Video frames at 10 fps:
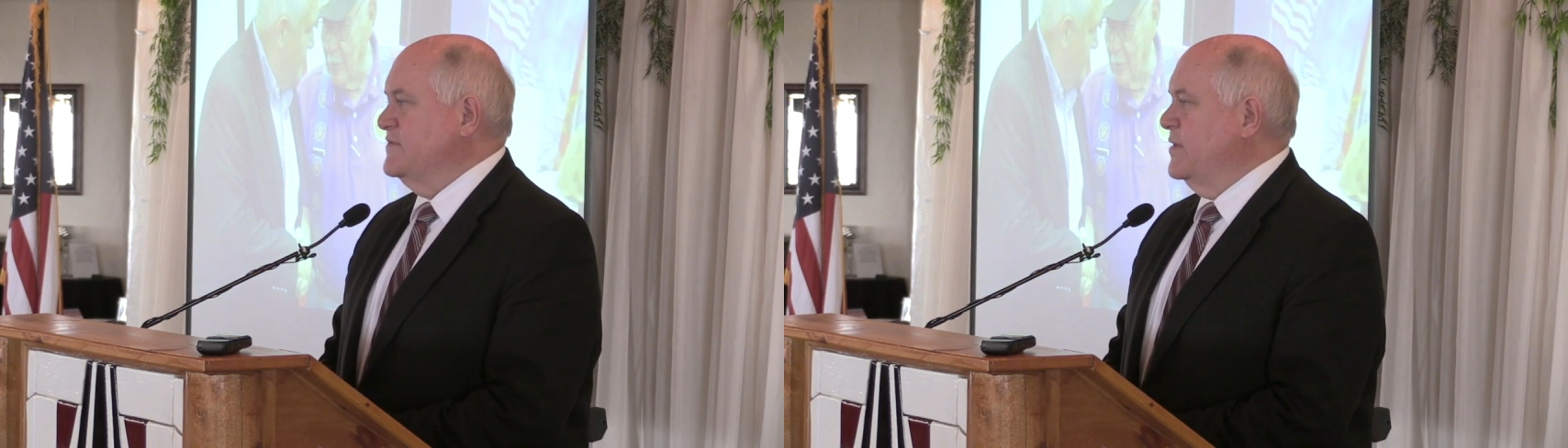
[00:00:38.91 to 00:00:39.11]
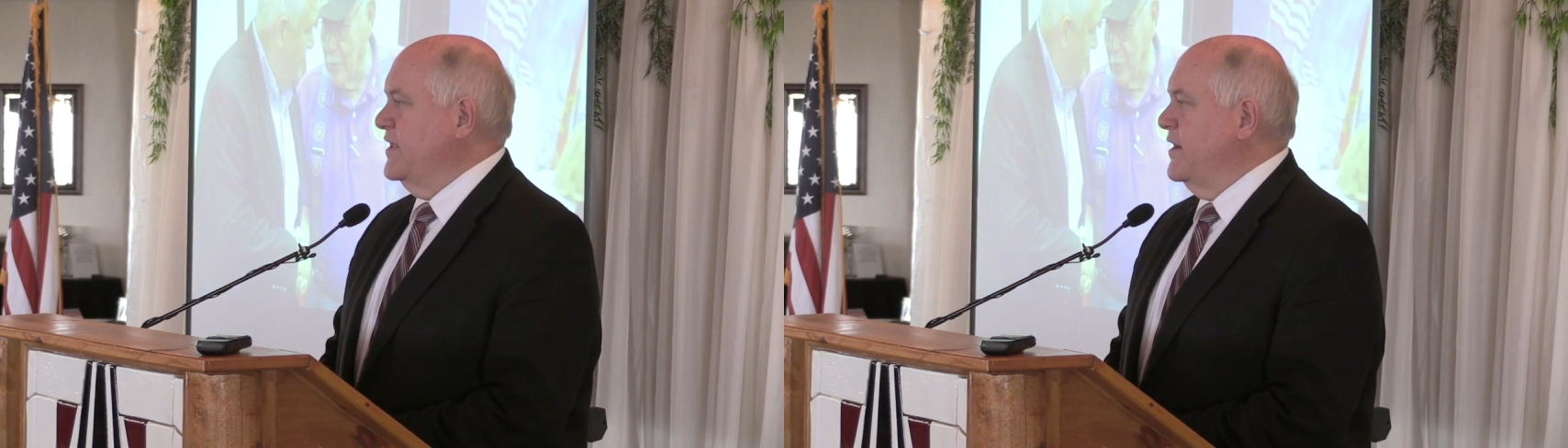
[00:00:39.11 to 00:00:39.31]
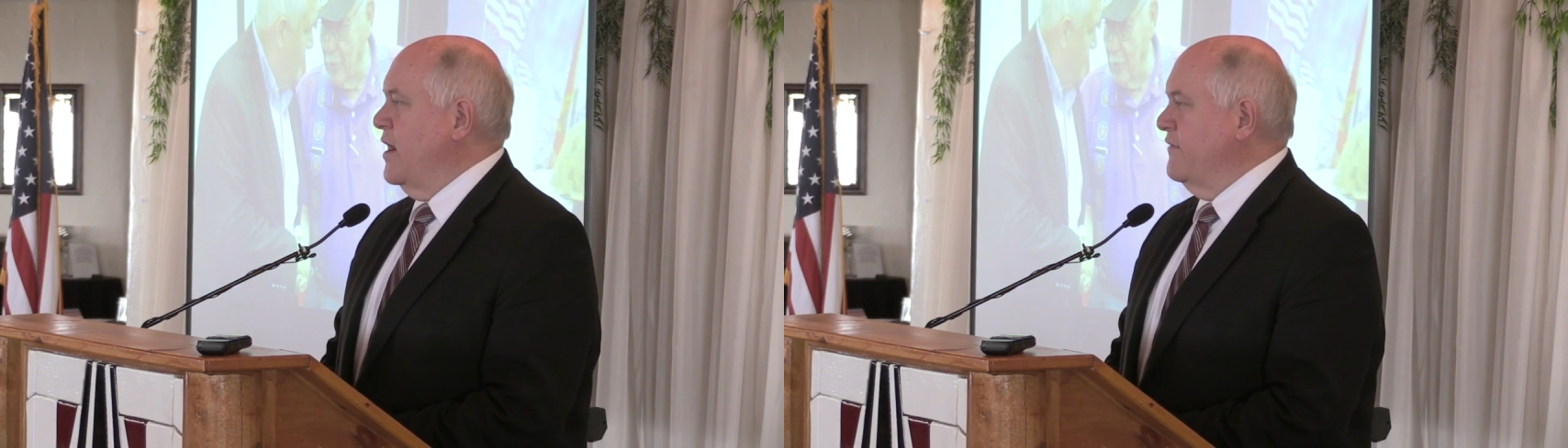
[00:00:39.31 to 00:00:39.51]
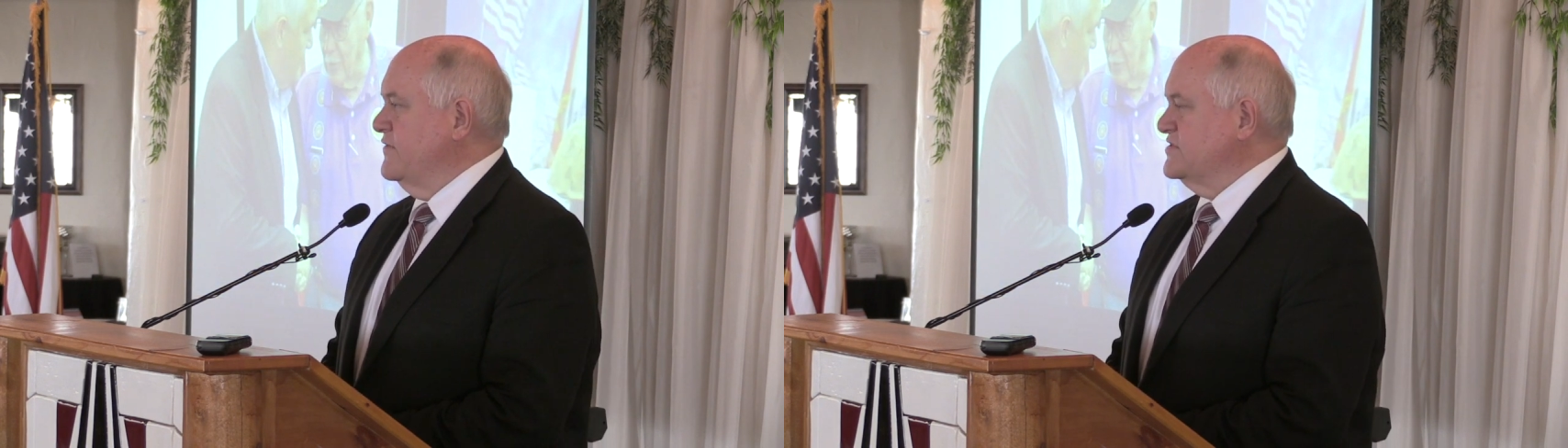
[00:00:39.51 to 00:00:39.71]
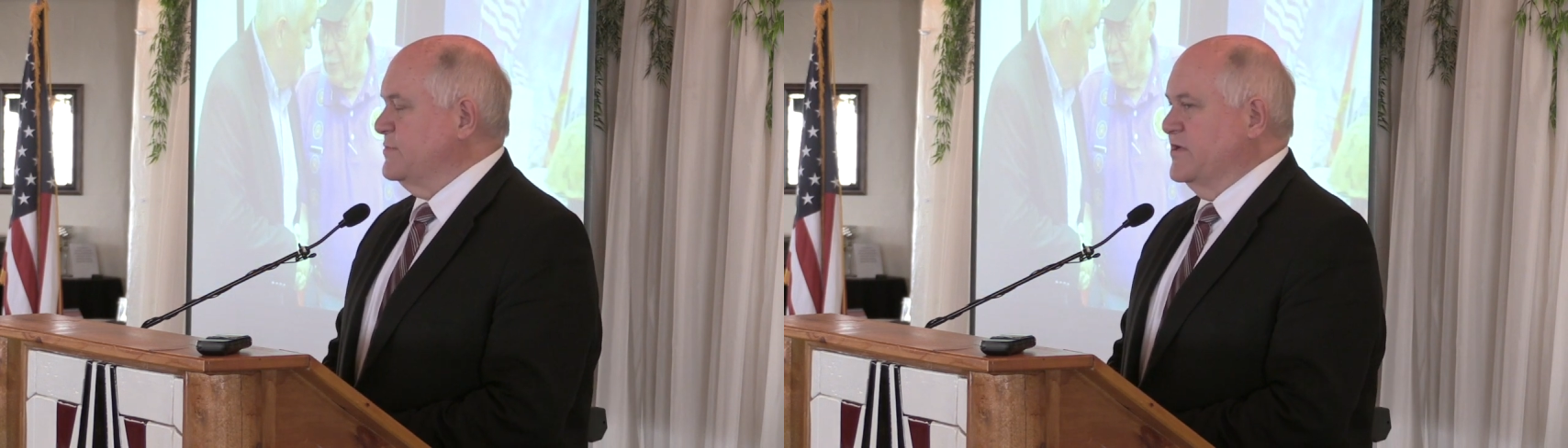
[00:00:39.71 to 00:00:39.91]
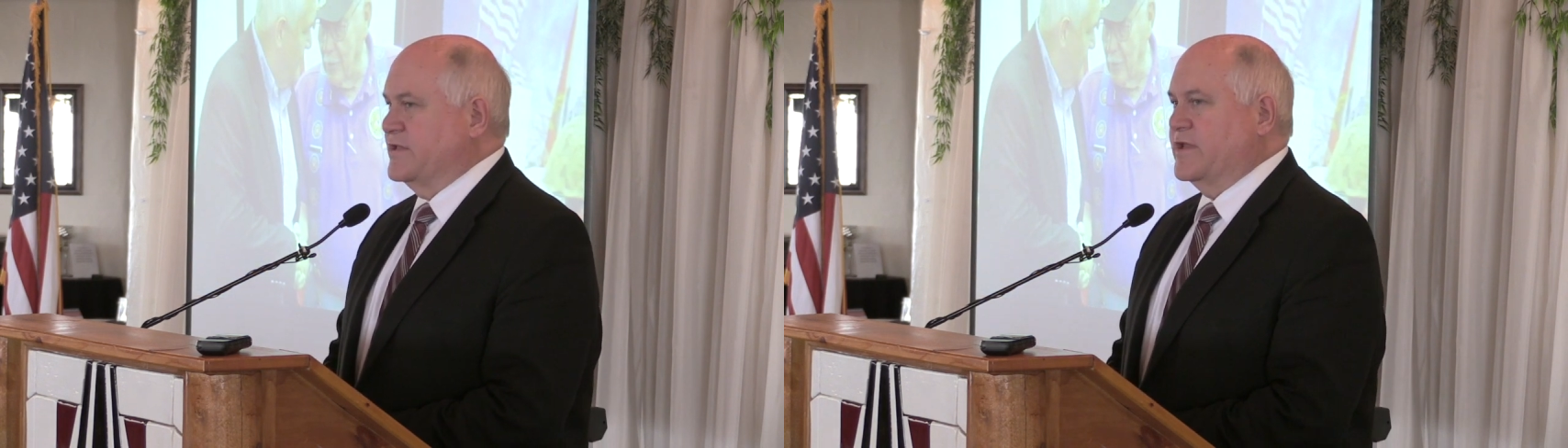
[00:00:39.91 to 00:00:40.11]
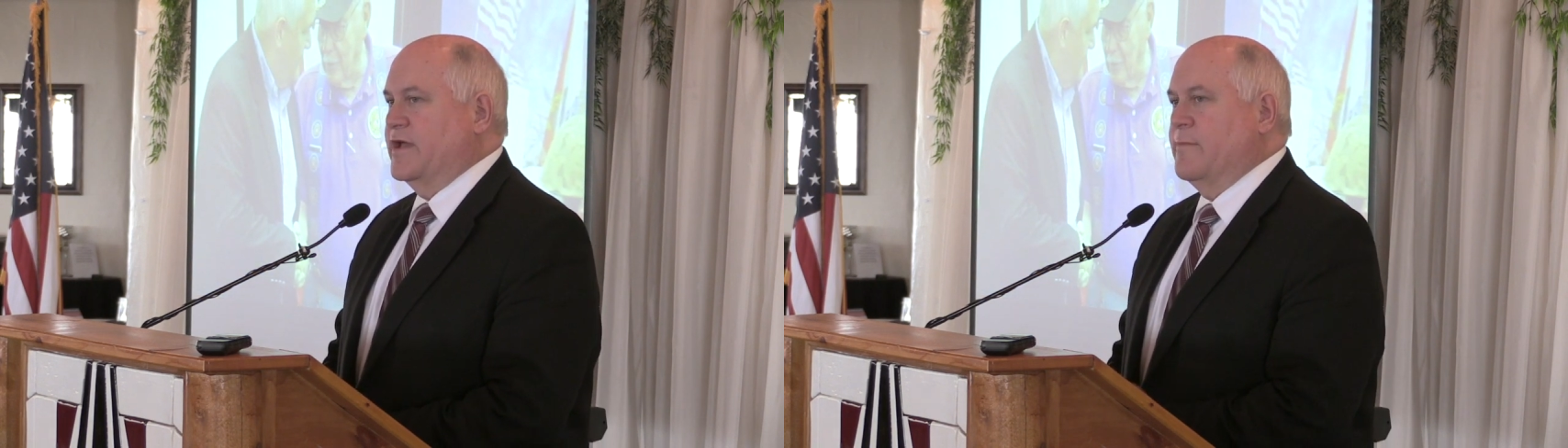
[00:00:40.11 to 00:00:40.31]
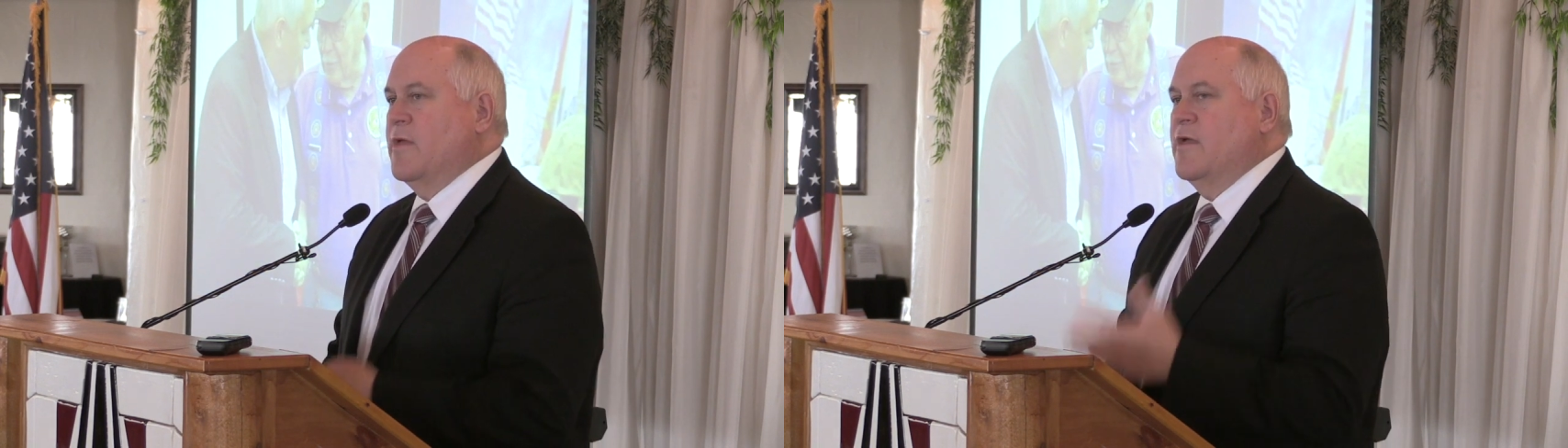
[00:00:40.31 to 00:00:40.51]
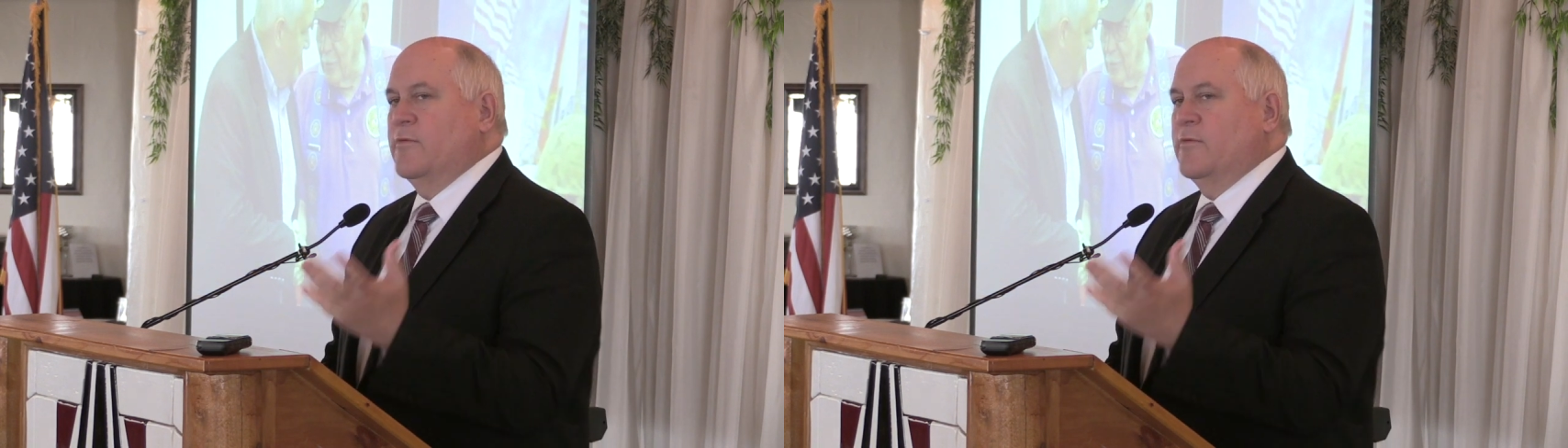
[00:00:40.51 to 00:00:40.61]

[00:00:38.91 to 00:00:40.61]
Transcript: of being in office, but um,